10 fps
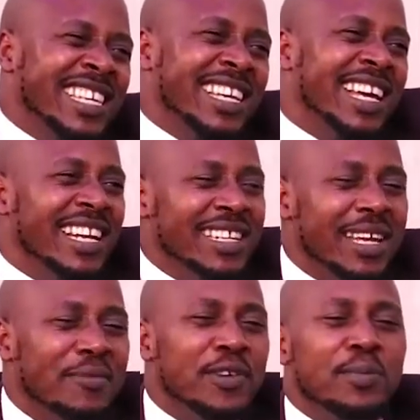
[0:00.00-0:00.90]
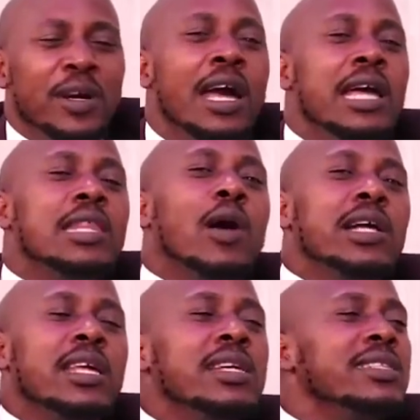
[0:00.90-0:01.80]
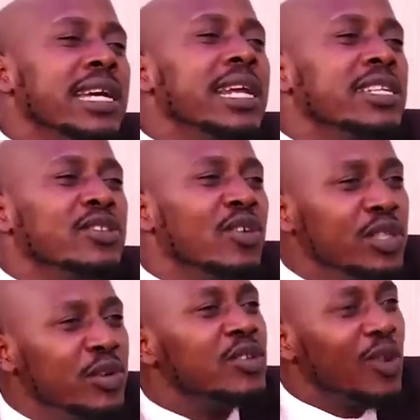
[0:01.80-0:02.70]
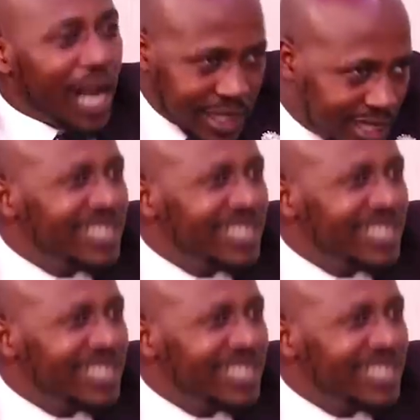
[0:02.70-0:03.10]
And everybody, the insiders know which one to cut.